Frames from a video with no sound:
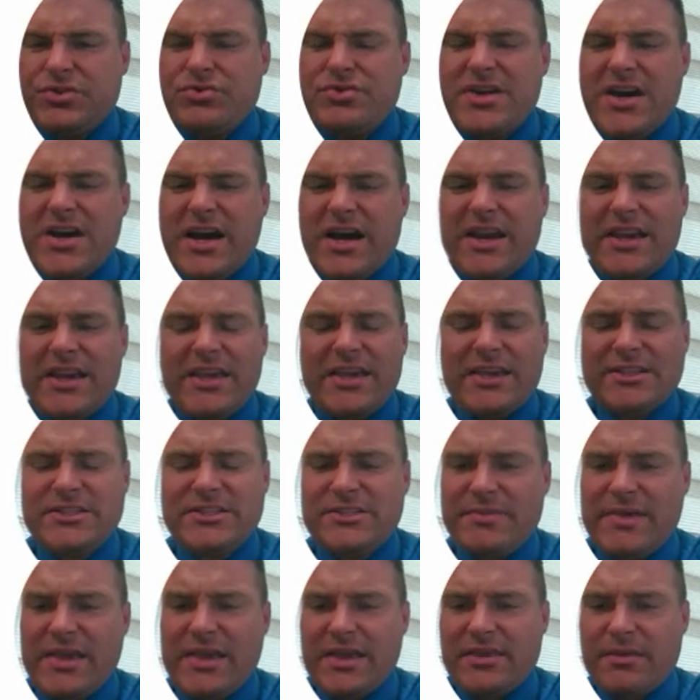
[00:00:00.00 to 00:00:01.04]
not
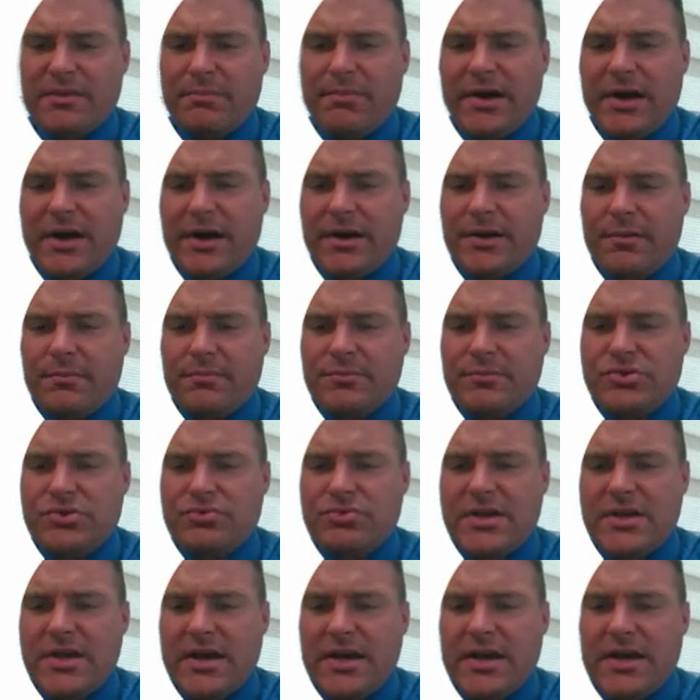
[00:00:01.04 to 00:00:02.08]
expand the bottom. Do
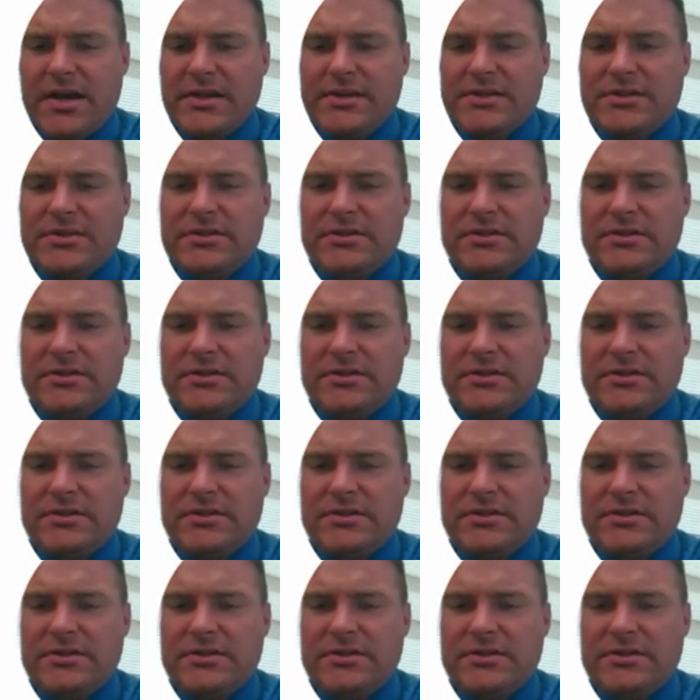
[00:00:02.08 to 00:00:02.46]
not